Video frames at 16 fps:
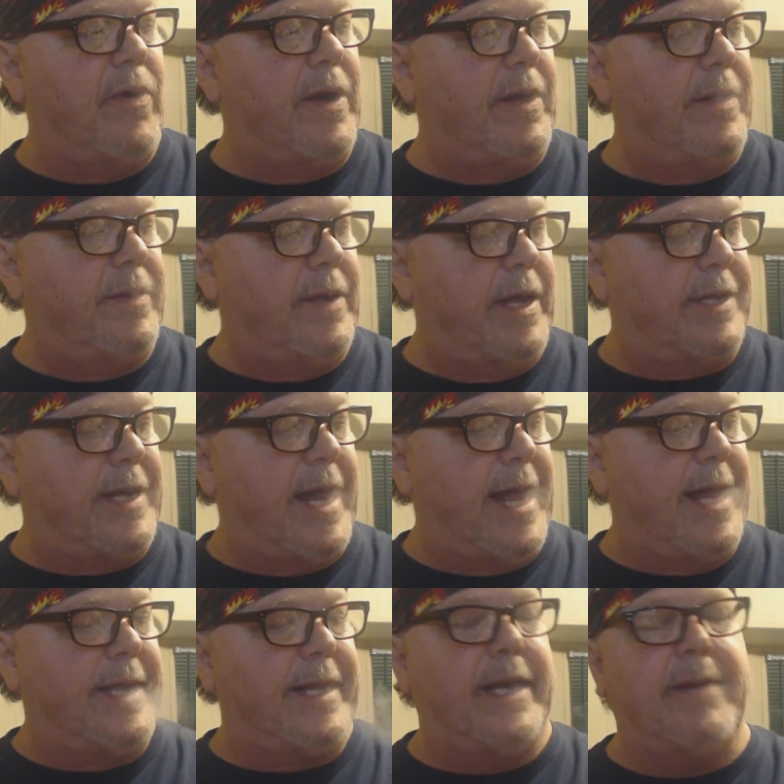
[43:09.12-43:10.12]
on a
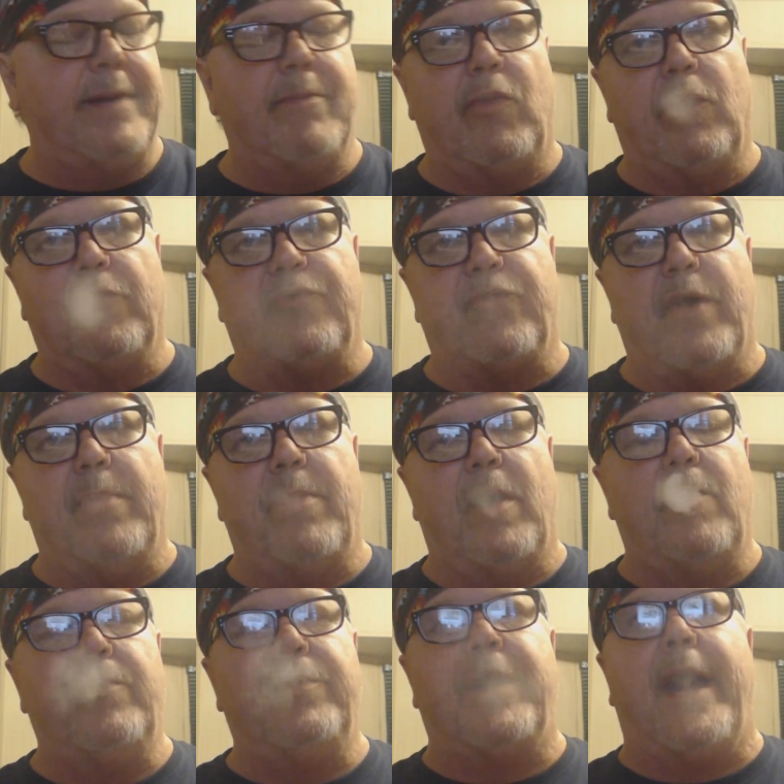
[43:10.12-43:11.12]
tank anymore, a
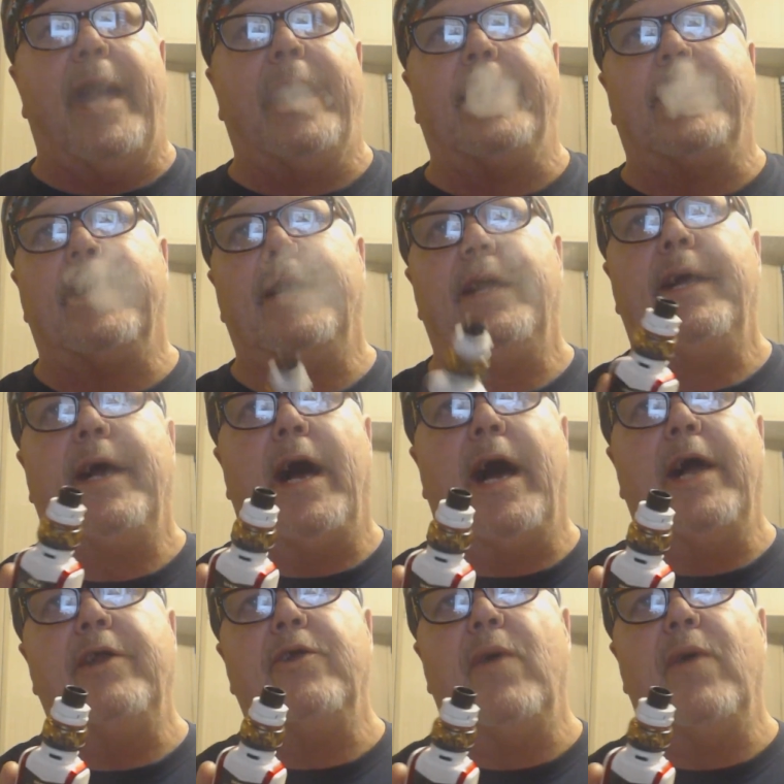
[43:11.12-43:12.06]
sub-ohm tank. I